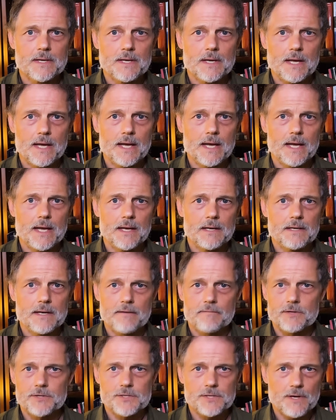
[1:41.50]
and
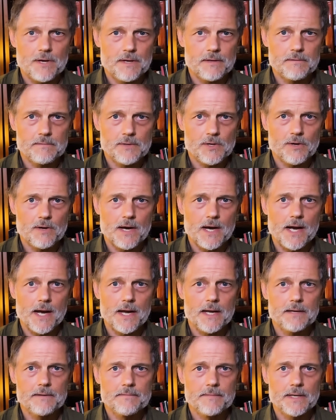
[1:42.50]
never saw him
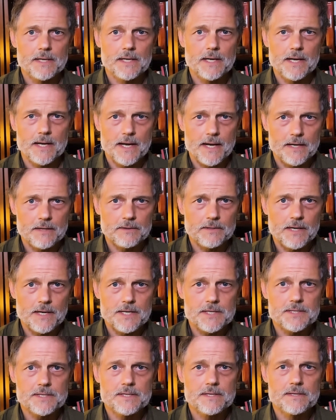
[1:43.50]
cry, and I
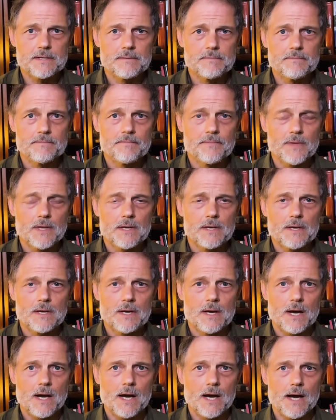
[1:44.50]
idolized him.
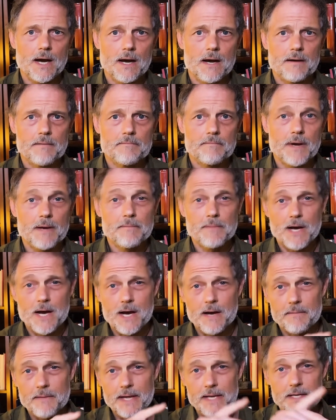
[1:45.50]
My
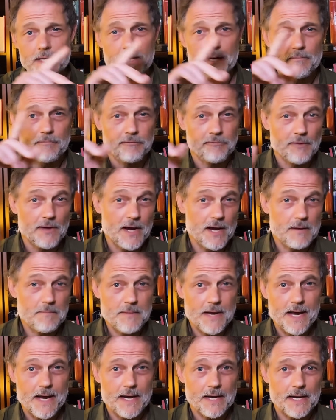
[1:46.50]
mom ended up flying
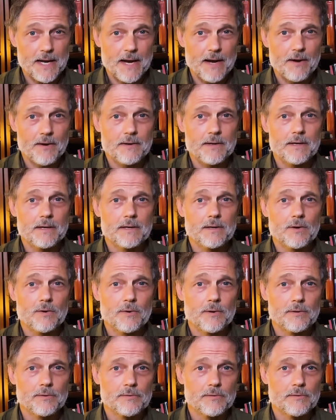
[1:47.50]
back out and
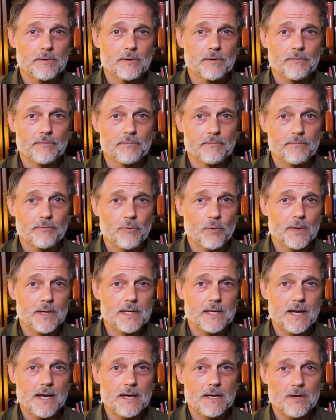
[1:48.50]
going through their
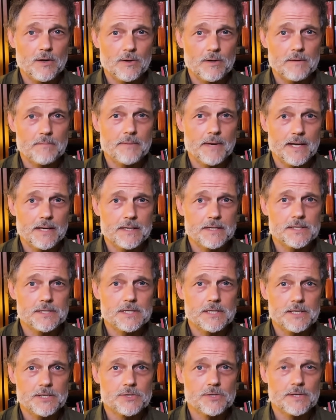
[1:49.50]
40-day
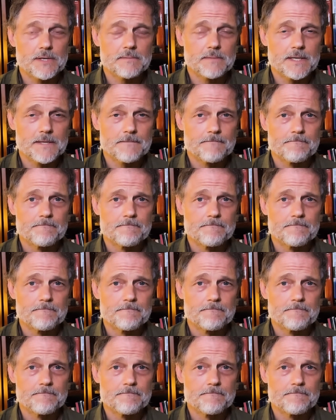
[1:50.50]
codependency treatment,